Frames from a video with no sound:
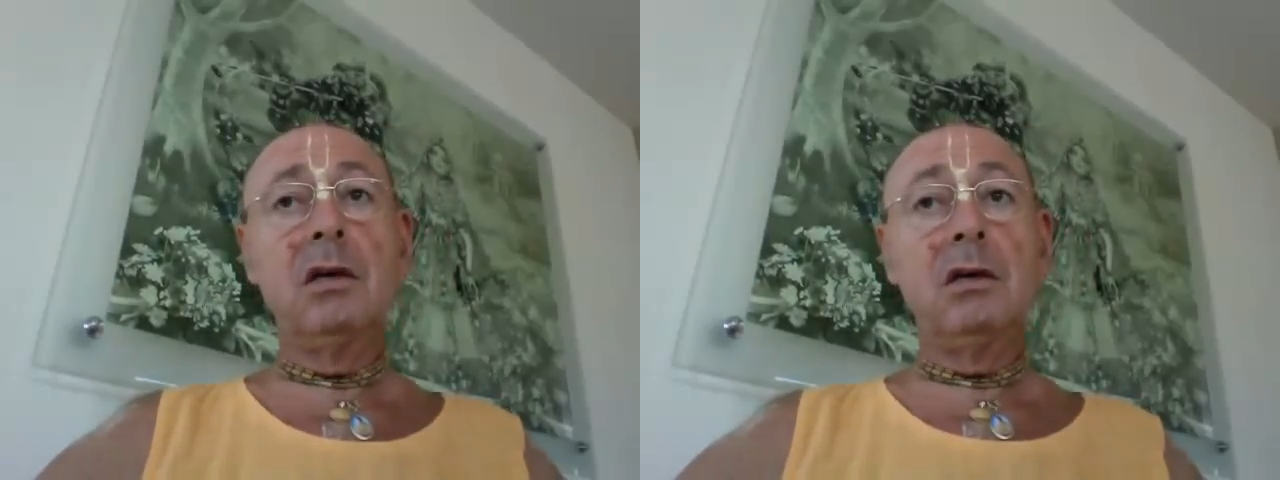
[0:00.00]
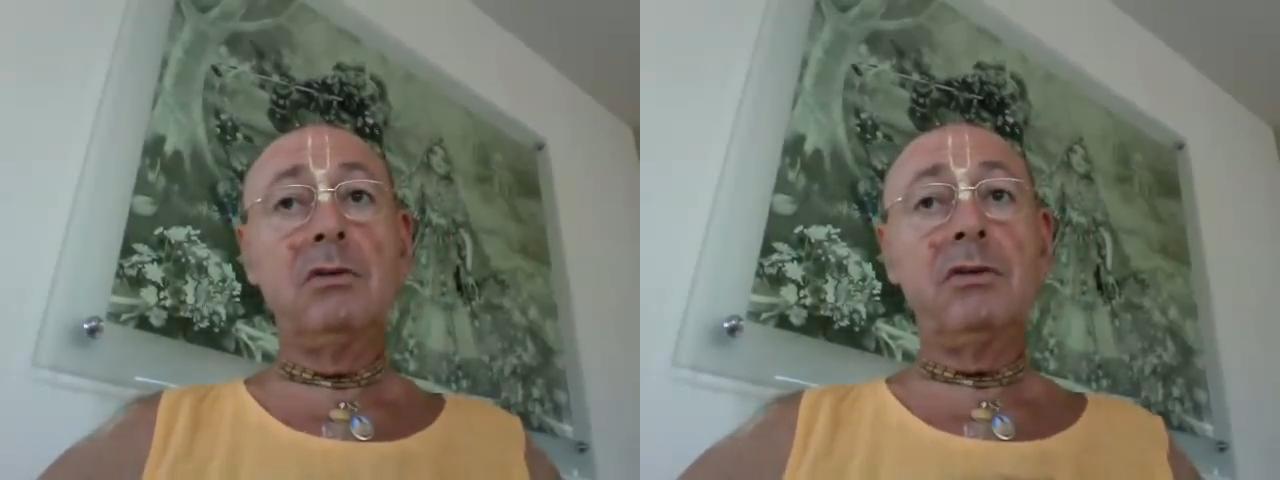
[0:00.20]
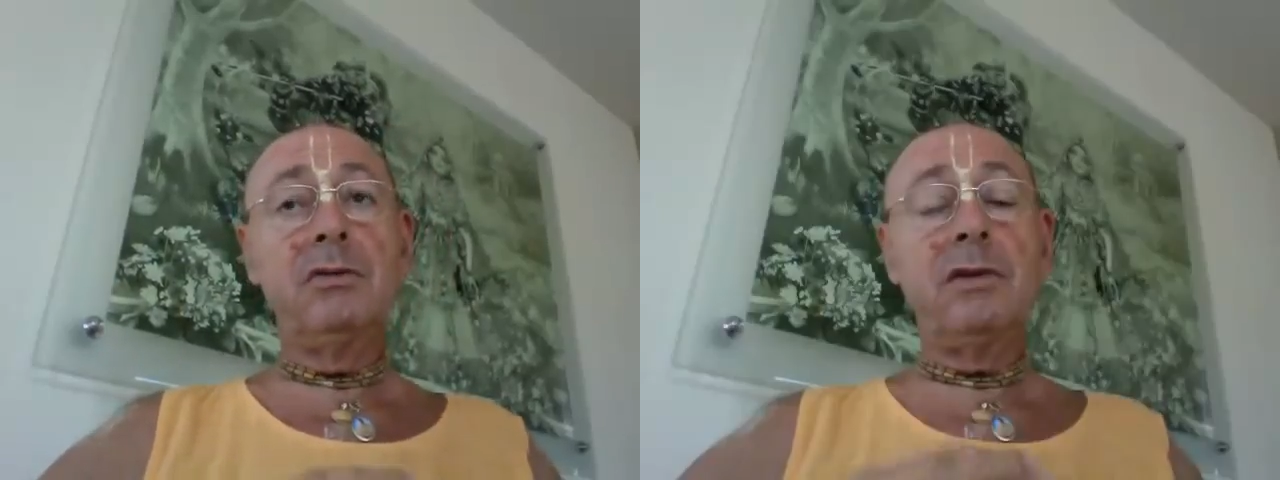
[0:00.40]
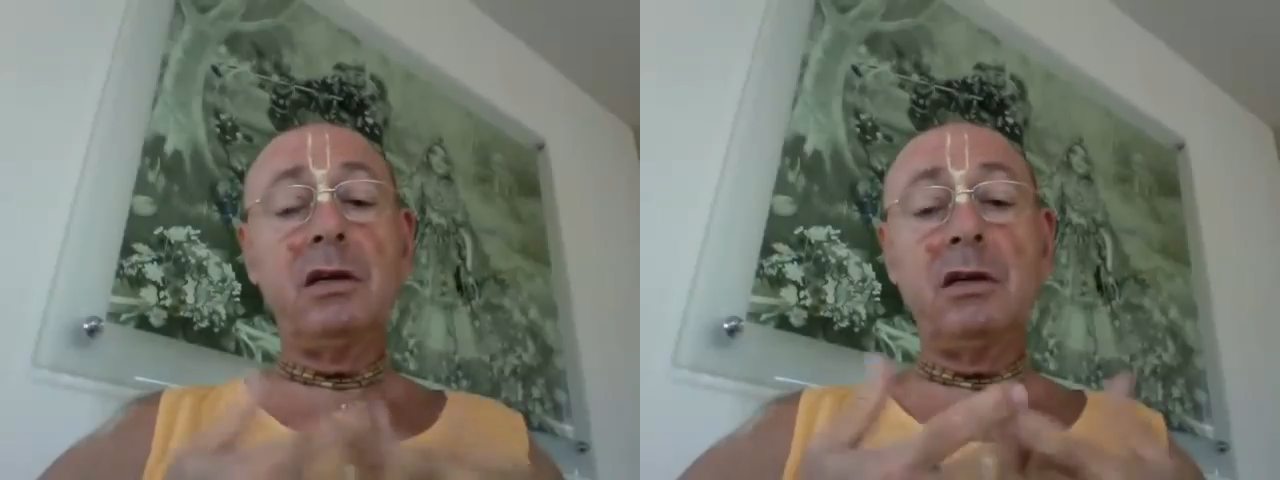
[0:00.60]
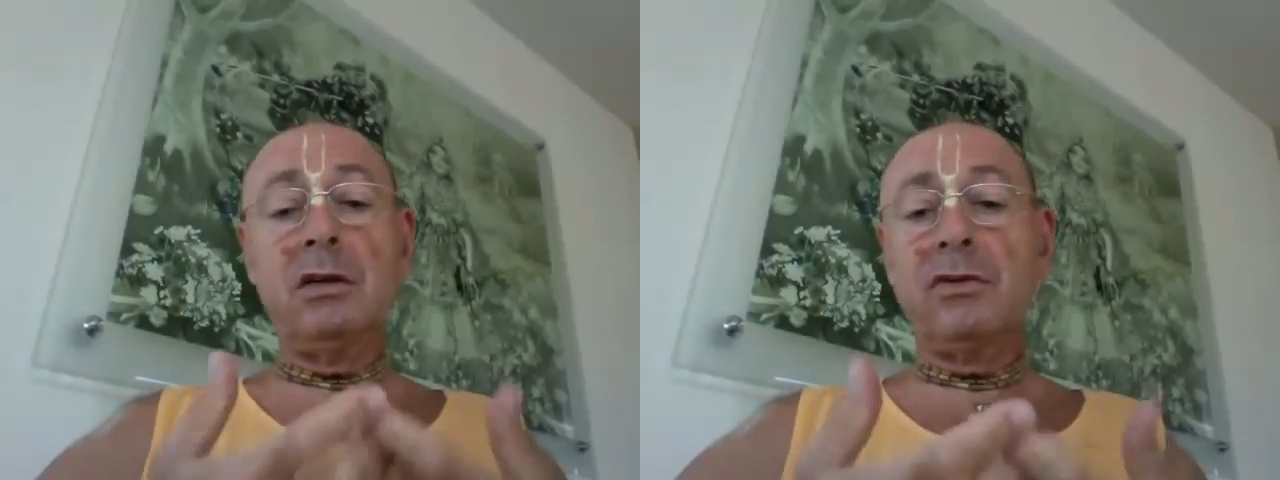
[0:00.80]
He was
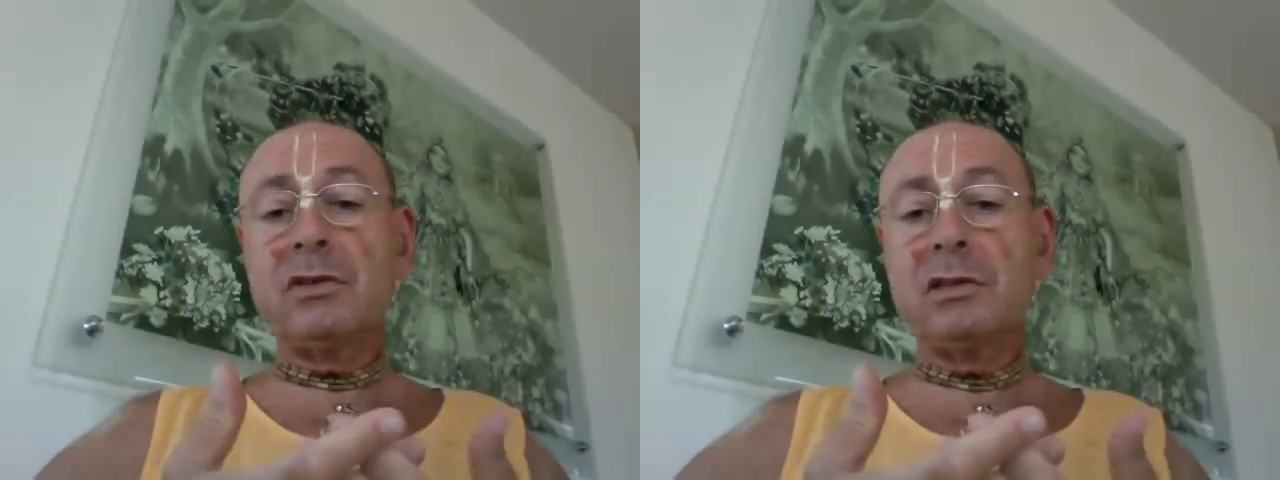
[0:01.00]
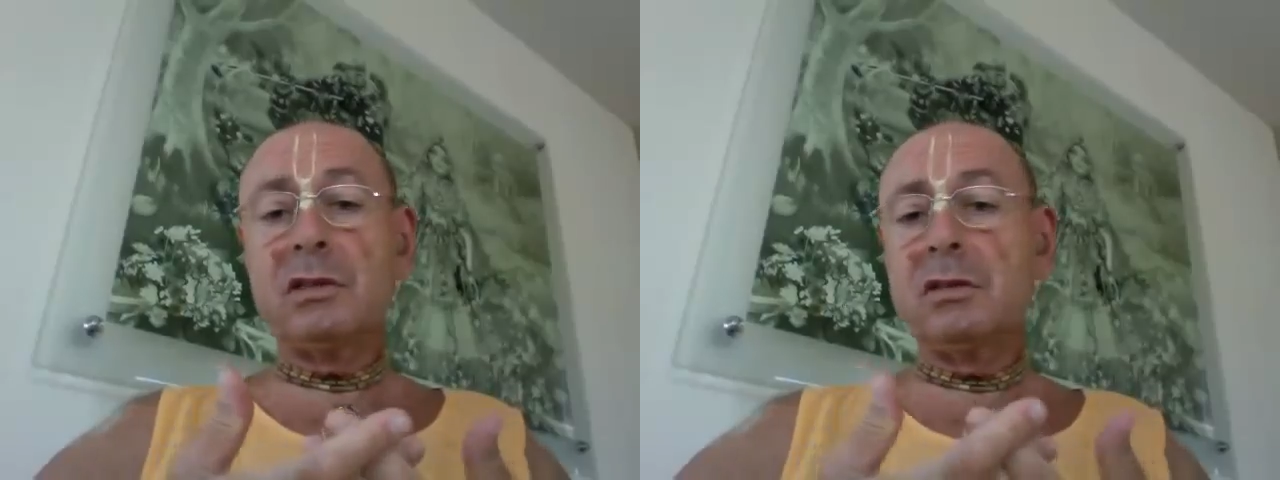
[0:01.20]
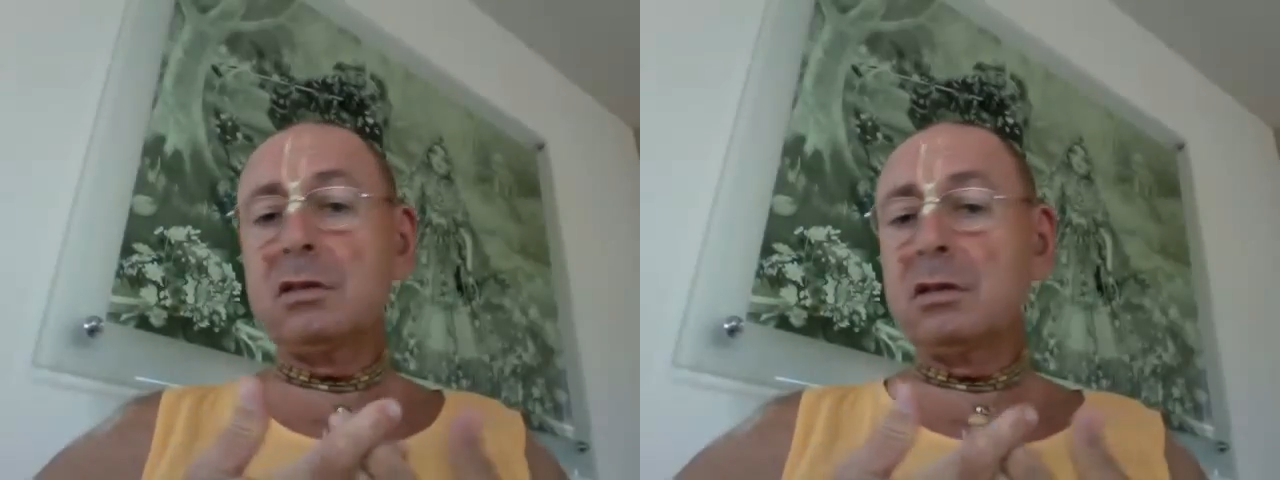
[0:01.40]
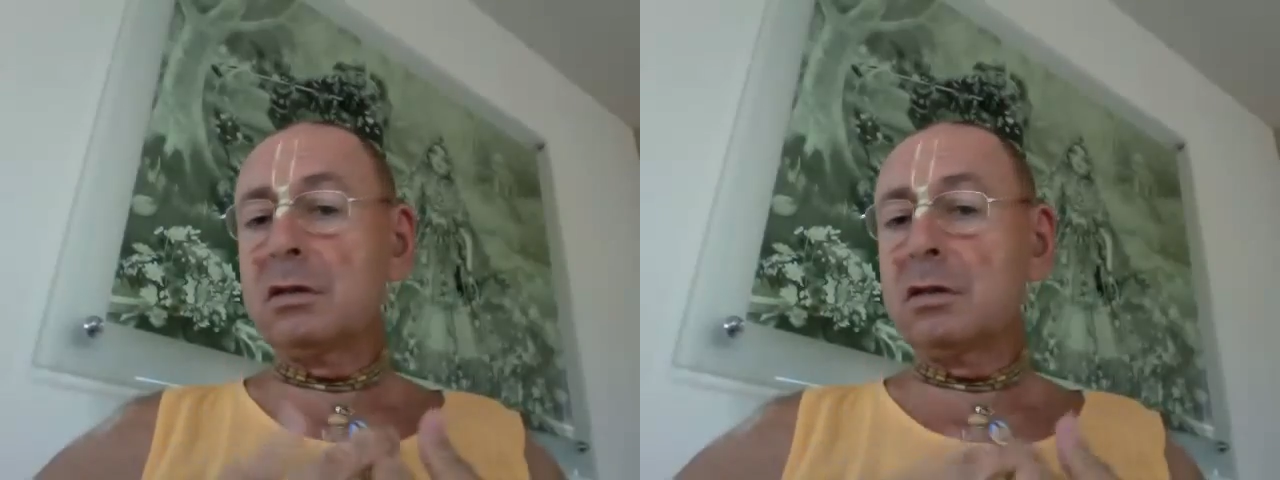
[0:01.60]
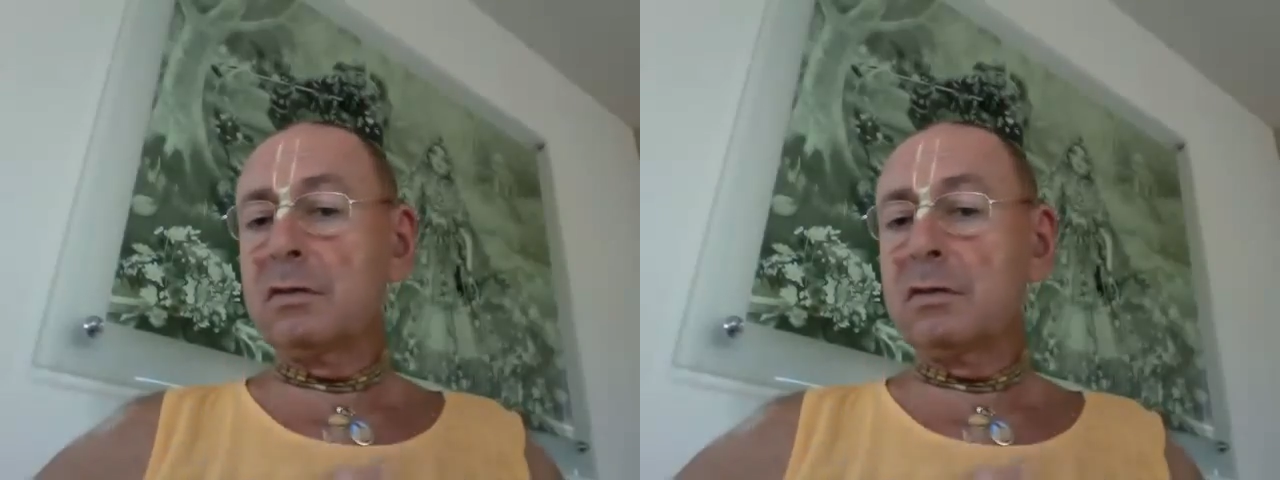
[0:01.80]
very interested, uh,